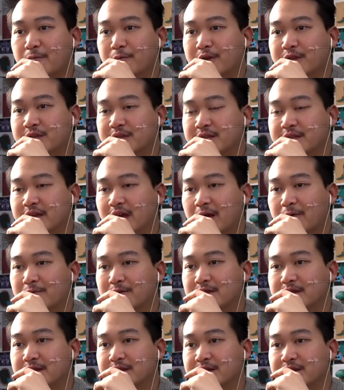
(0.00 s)
recently got
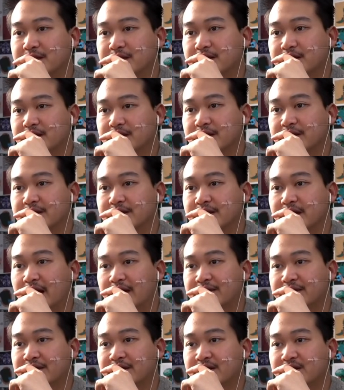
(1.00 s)
released in,
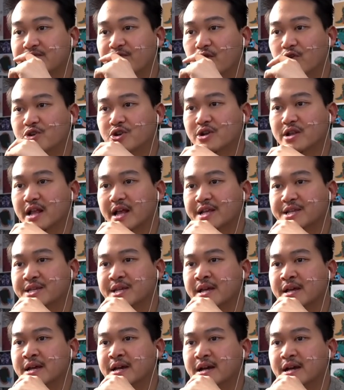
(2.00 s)
I think it's Voyager class?